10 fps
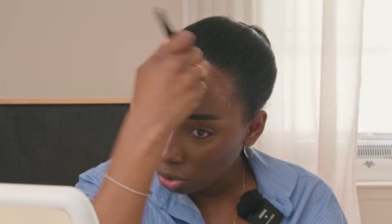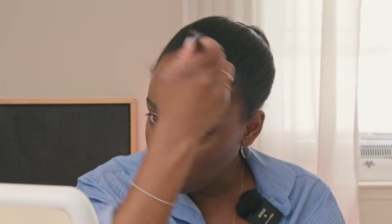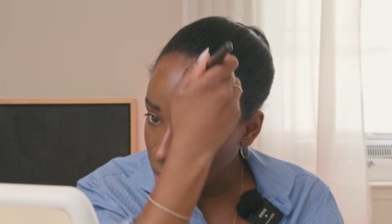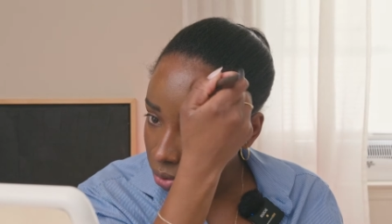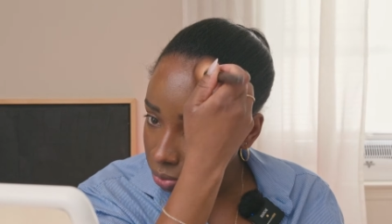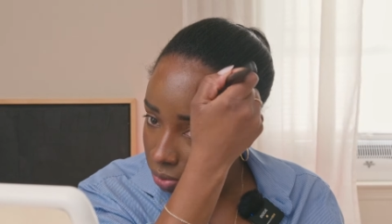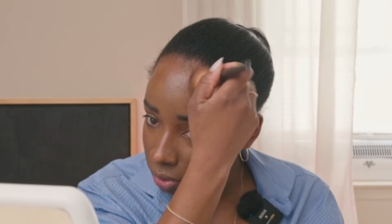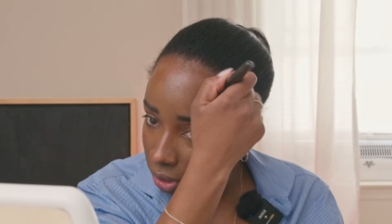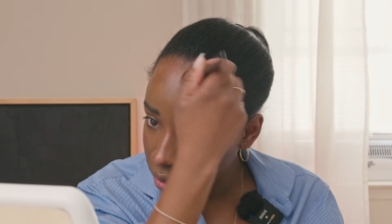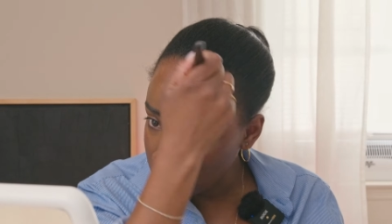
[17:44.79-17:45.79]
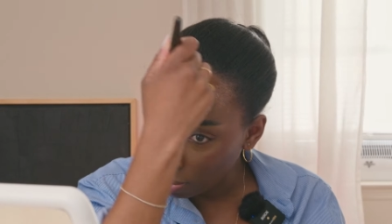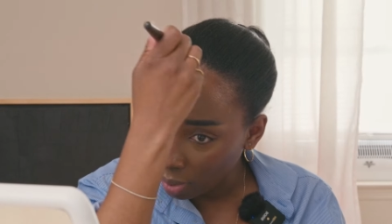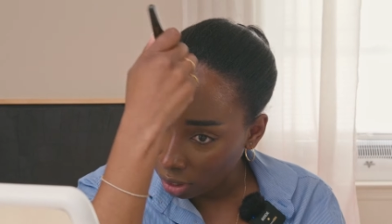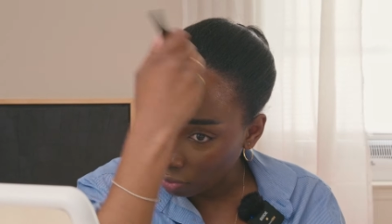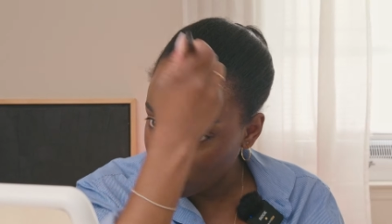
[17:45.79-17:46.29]
So that's the
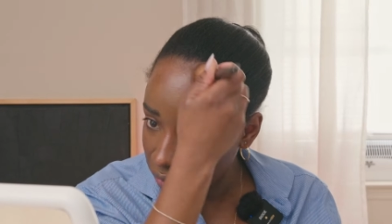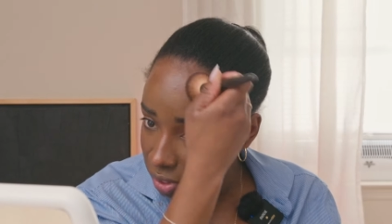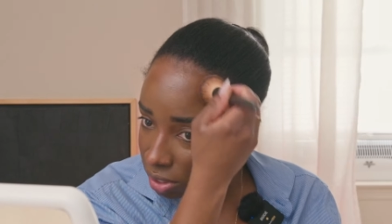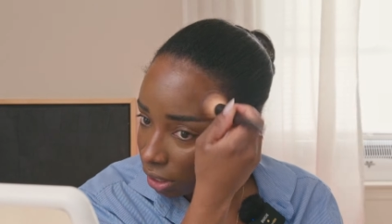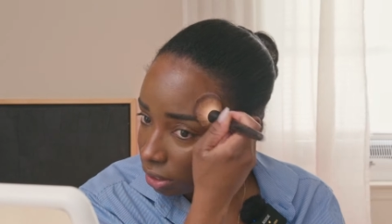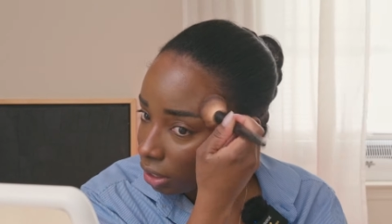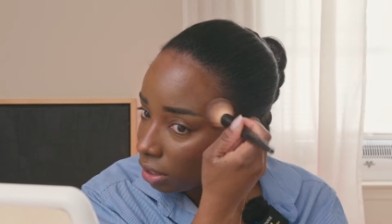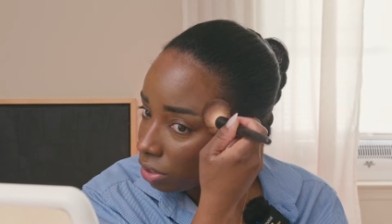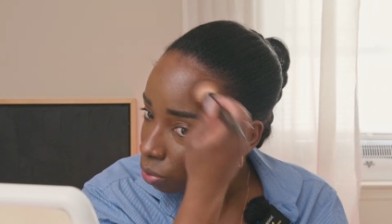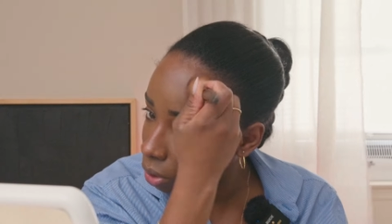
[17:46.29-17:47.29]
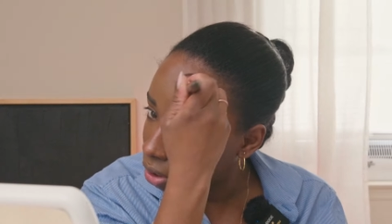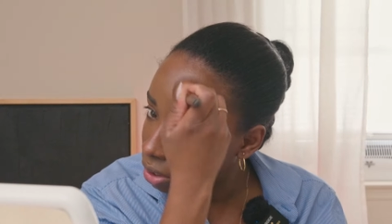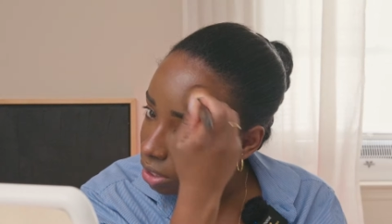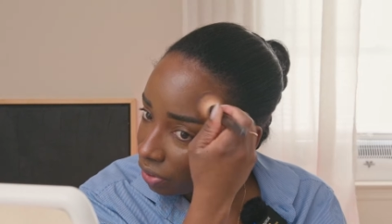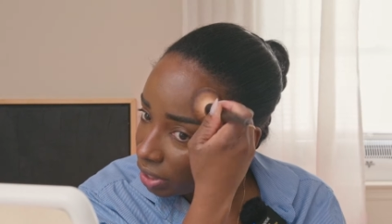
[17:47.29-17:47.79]
benefit of this technique as well,
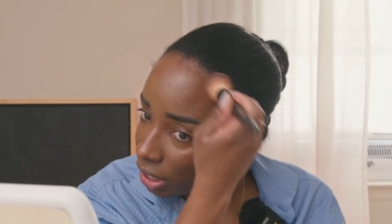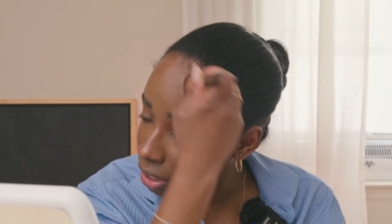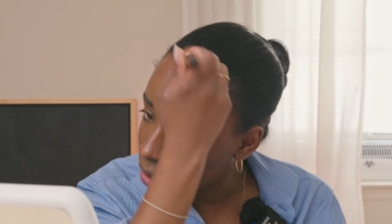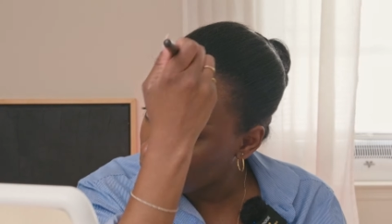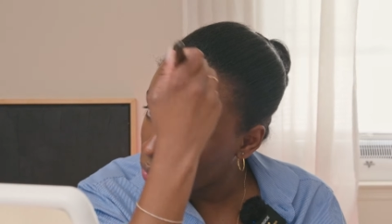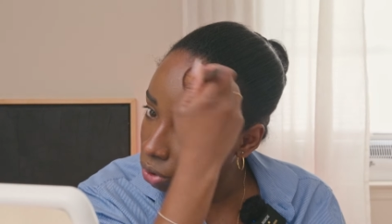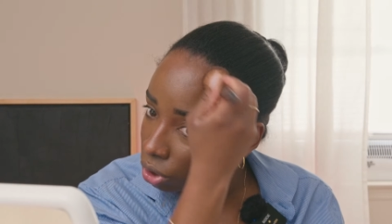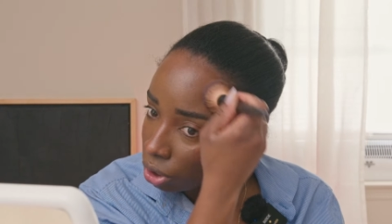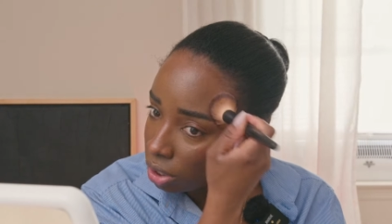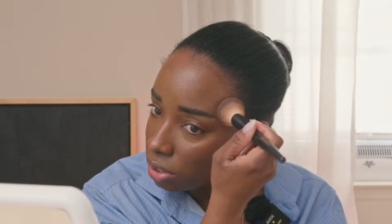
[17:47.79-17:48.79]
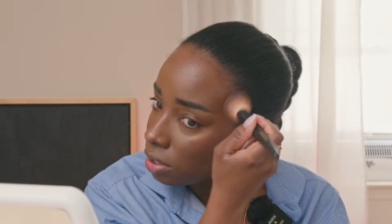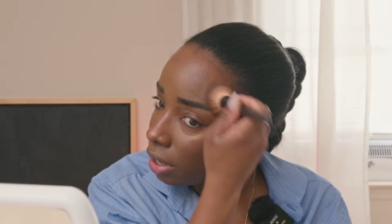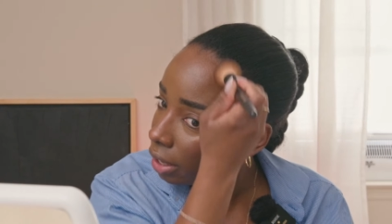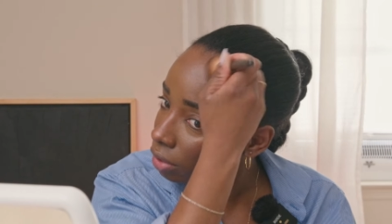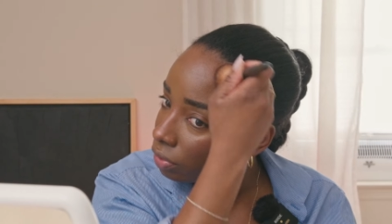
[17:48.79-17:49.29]
is everything looks
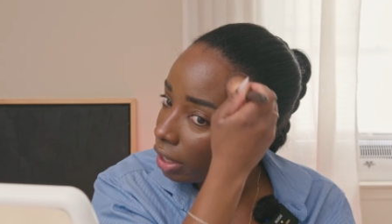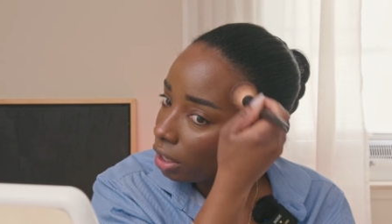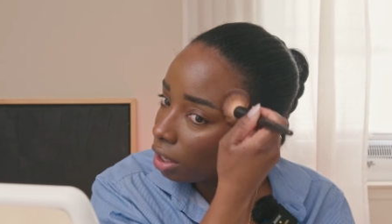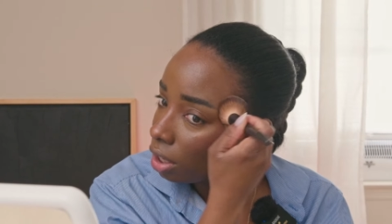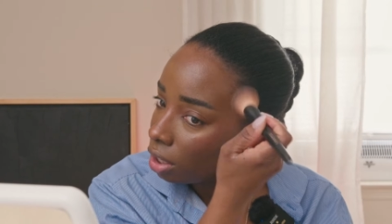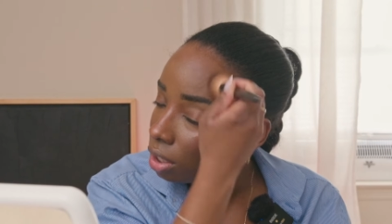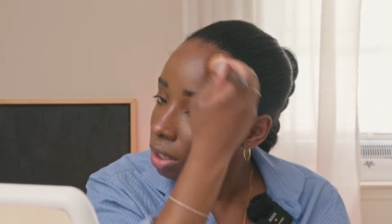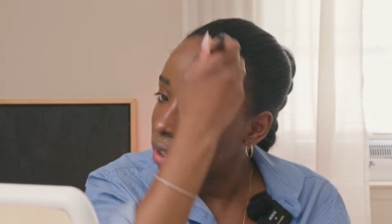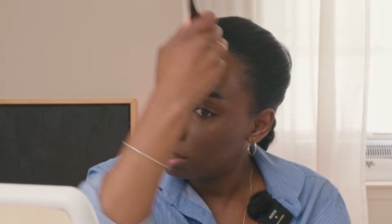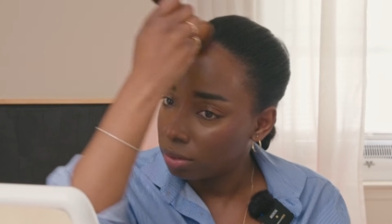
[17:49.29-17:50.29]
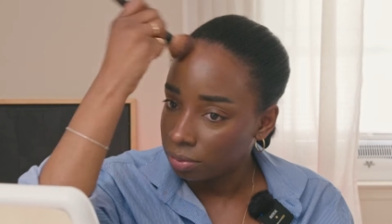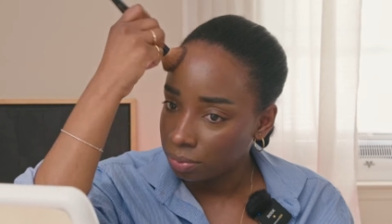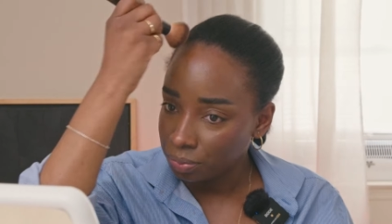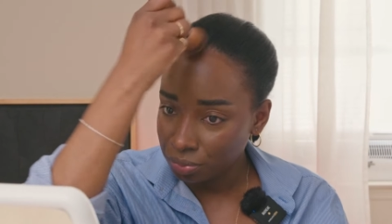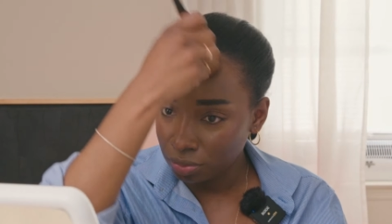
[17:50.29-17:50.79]
kind of like
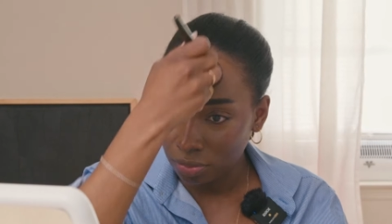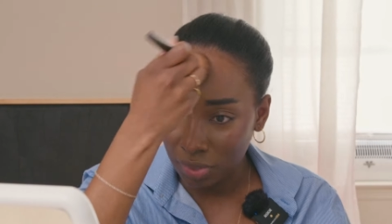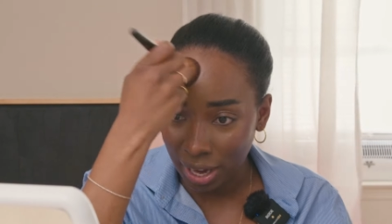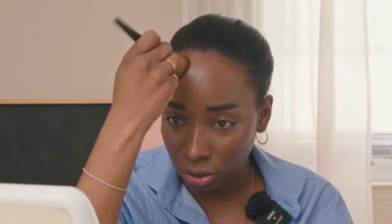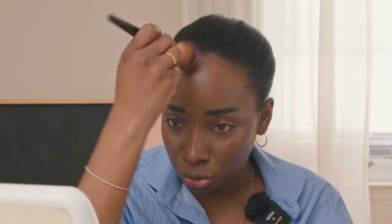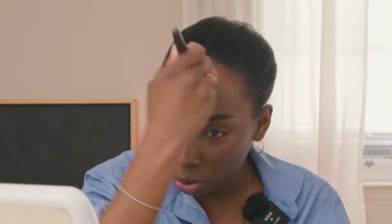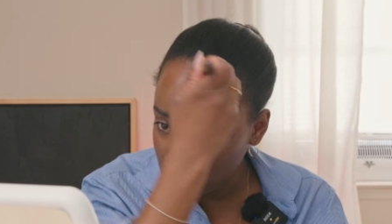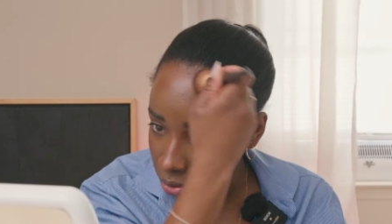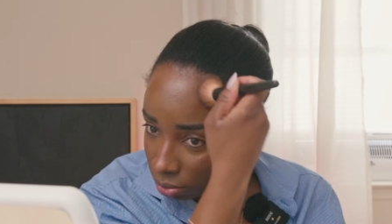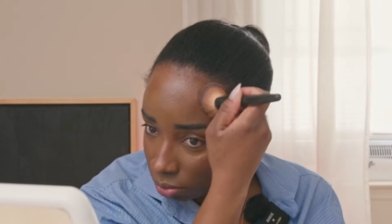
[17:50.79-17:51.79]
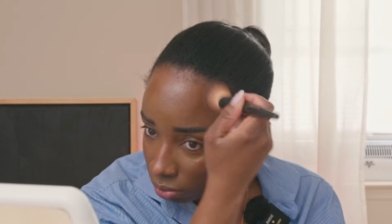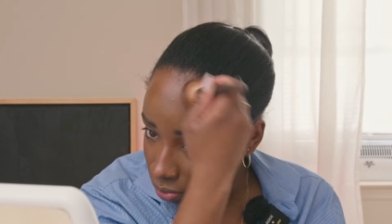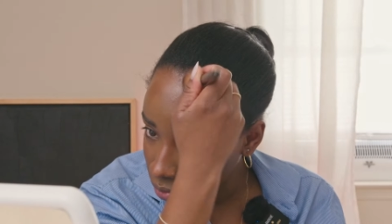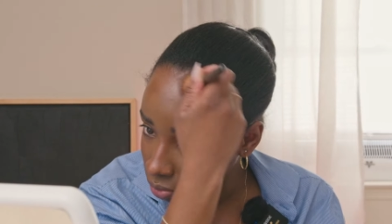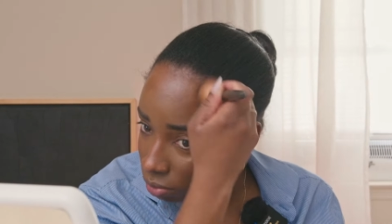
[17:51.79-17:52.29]
natural
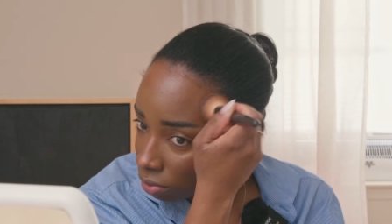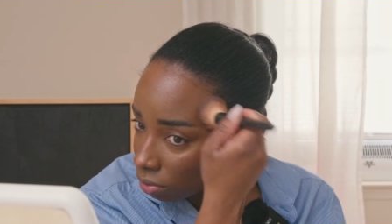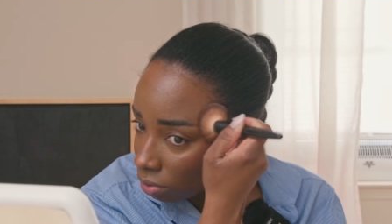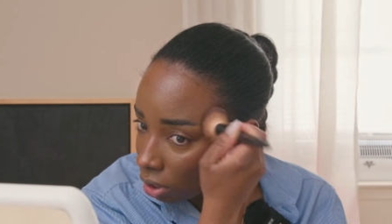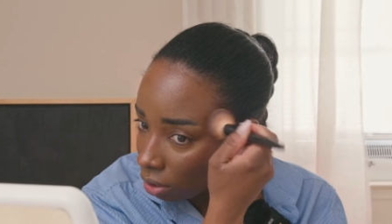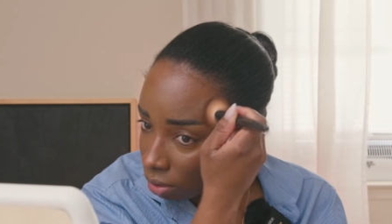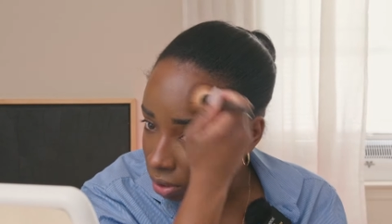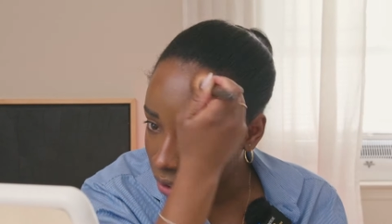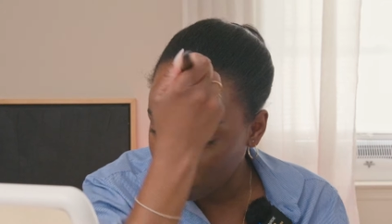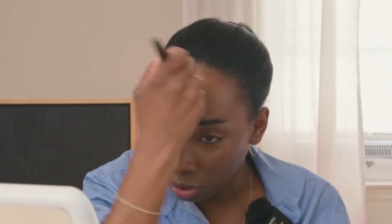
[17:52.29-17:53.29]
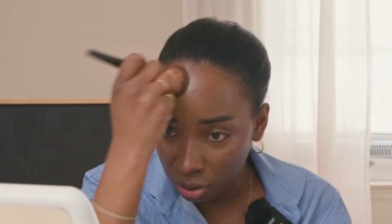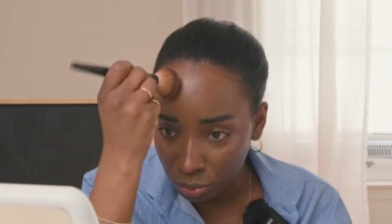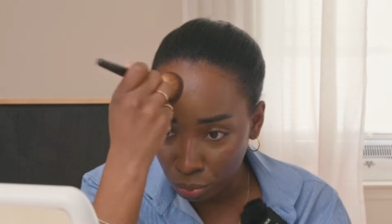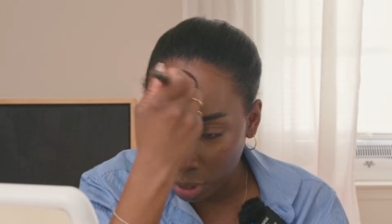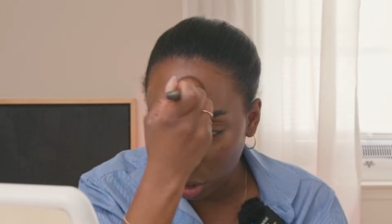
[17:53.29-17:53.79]
and definitely
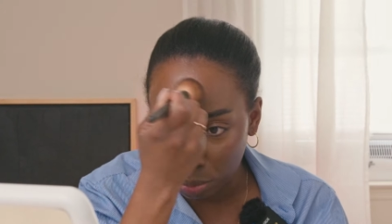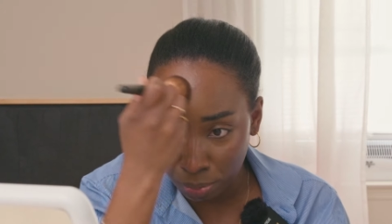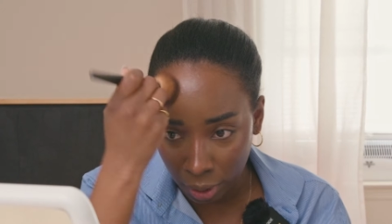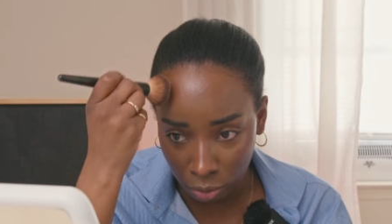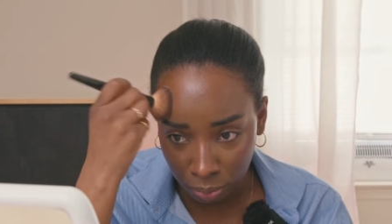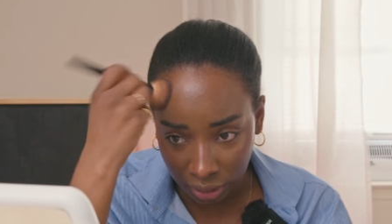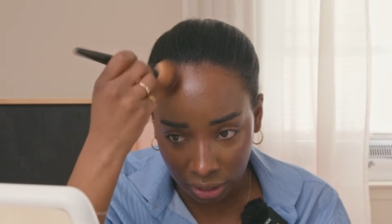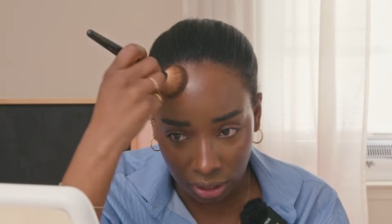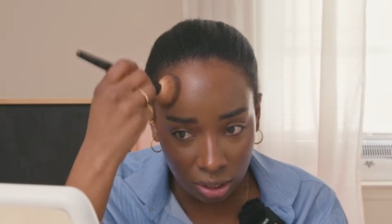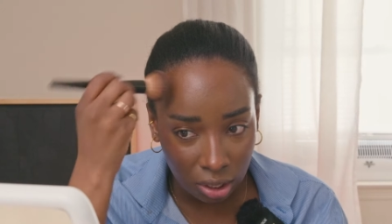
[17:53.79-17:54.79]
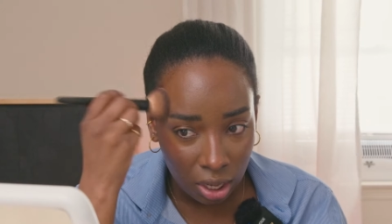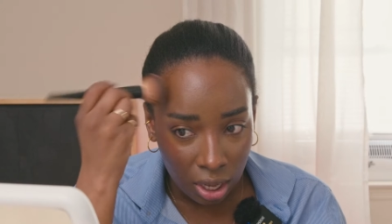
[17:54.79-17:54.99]
much better blended.